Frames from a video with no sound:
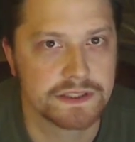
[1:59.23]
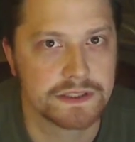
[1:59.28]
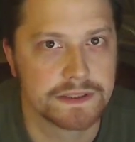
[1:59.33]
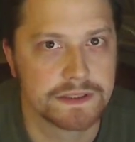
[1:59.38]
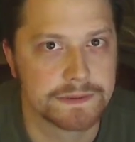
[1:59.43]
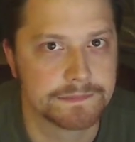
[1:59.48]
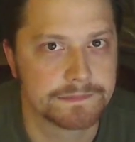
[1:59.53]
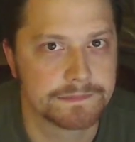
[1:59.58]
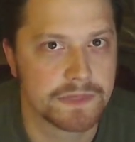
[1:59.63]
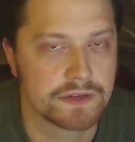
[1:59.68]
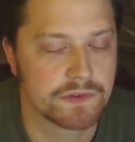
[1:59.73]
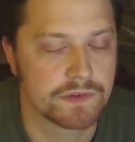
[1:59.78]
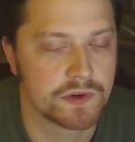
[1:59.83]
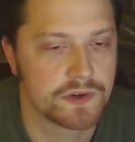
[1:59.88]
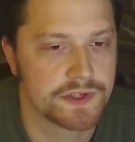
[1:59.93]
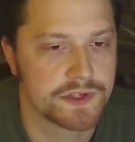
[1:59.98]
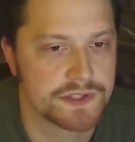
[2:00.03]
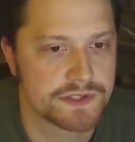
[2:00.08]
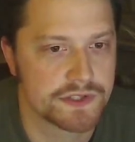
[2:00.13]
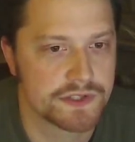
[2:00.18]
Um, I've
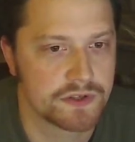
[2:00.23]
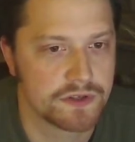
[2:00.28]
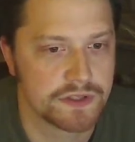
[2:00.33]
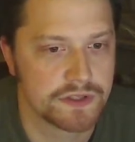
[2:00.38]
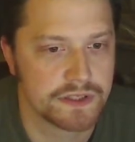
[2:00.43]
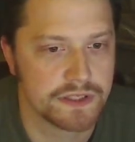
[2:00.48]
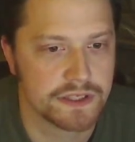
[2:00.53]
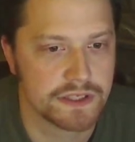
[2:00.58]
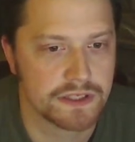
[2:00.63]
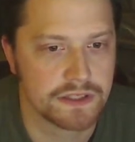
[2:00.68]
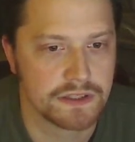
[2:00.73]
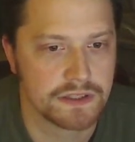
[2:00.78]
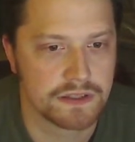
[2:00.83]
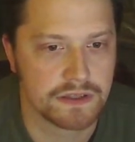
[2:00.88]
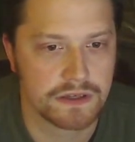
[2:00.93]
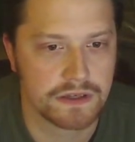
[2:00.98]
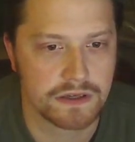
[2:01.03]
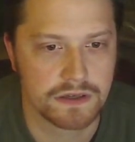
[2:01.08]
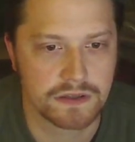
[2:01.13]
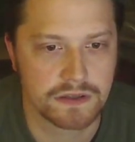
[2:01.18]
already started uh,
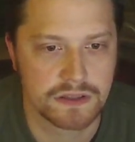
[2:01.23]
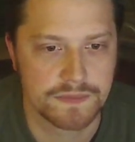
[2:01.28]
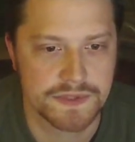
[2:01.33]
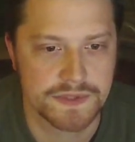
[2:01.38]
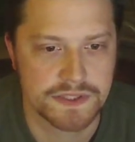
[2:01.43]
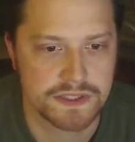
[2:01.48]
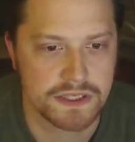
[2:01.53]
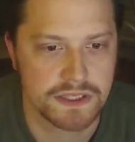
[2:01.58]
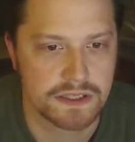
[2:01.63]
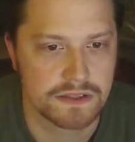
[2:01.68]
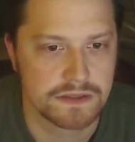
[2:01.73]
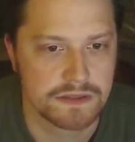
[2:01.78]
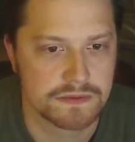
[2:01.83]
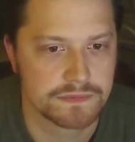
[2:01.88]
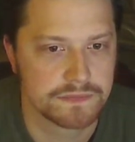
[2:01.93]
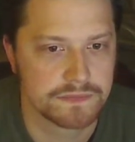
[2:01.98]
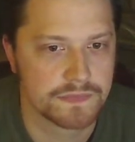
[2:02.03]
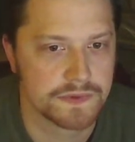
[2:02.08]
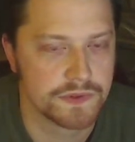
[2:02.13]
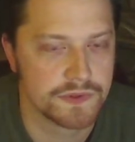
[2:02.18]
Arkham
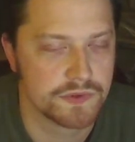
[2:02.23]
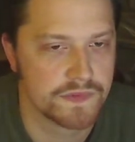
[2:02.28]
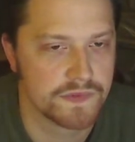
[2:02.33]
Asylum, New